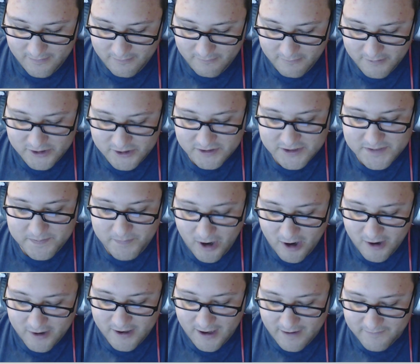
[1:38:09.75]
which was
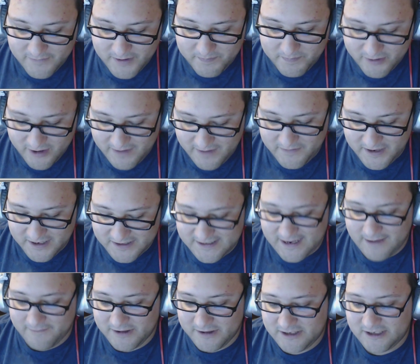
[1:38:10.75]
part of the previous
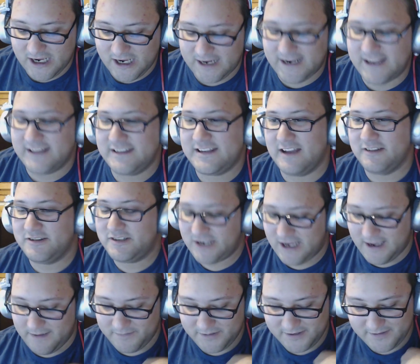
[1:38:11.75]
7th gen Intel
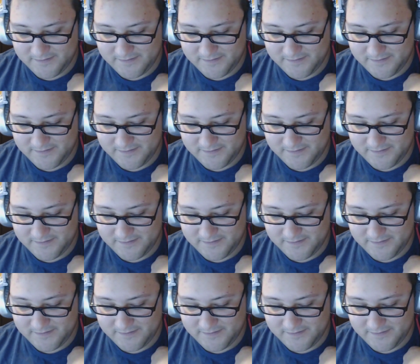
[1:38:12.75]
chips.